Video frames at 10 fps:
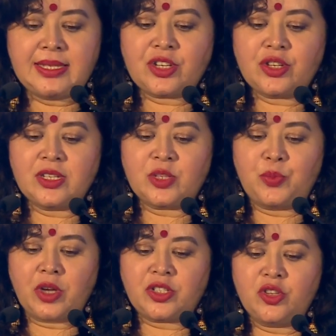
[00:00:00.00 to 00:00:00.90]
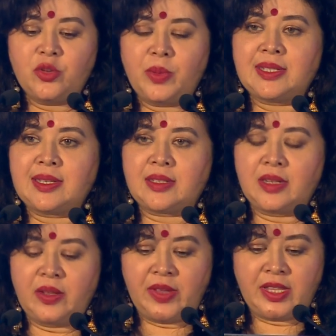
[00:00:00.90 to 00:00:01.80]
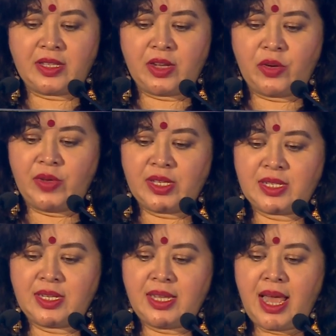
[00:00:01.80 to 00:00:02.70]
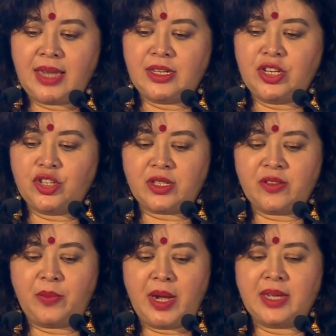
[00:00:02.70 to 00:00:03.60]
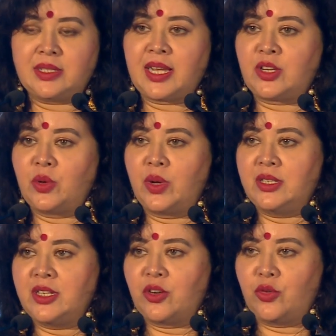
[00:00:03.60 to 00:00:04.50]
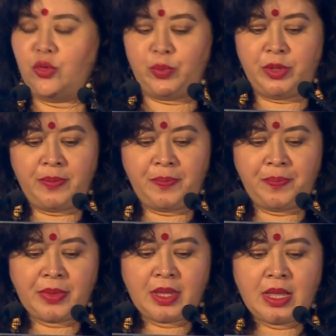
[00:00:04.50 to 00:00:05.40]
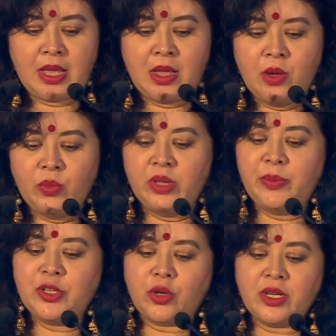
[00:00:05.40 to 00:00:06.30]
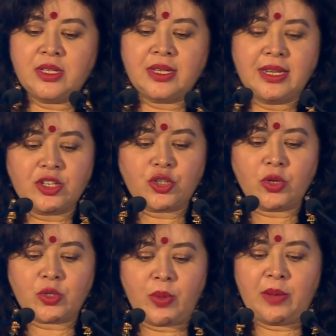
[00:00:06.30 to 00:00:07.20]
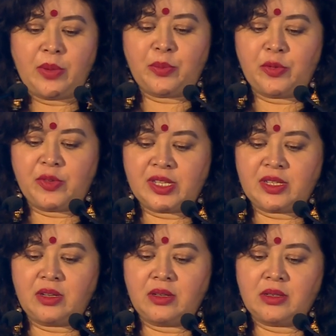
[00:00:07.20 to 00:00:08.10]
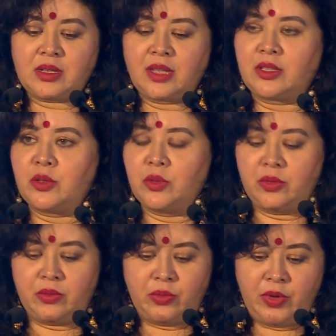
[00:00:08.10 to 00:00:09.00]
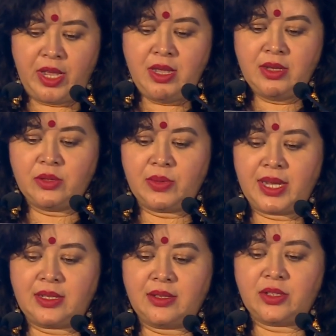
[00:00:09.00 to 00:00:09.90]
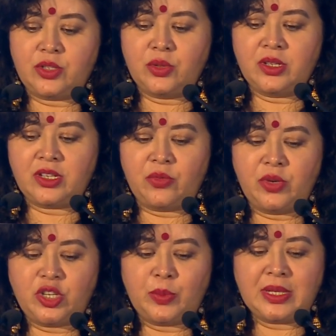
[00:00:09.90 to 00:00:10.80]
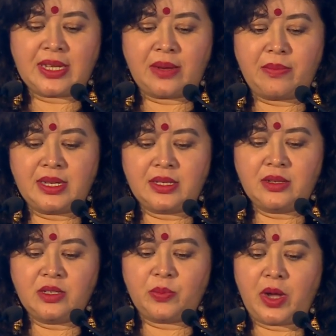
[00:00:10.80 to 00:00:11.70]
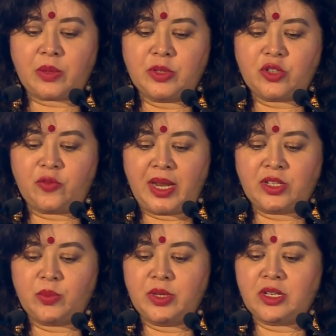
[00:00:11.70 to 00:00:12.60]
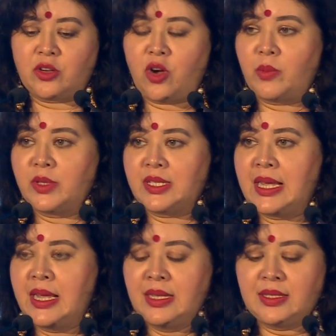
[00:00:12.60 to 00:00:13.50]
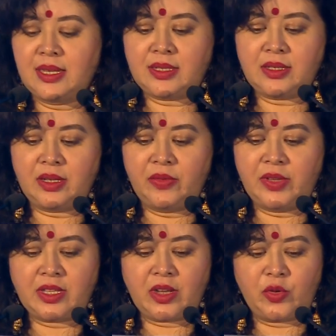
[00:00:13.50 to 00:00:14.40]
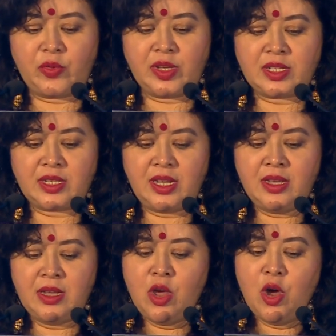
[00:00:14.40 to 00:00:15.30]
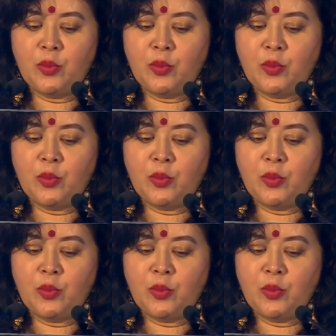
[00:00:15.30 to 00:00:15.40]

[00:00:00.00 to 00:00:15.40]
This session is brought to you by Sister Nivedita University, an initiative by Techno India Group. We'll be joined in a short while by Professor Shantanu Ray, Director, Student Enrichment and Mentor, Department of Management and Commerce, Sister Nivedita University.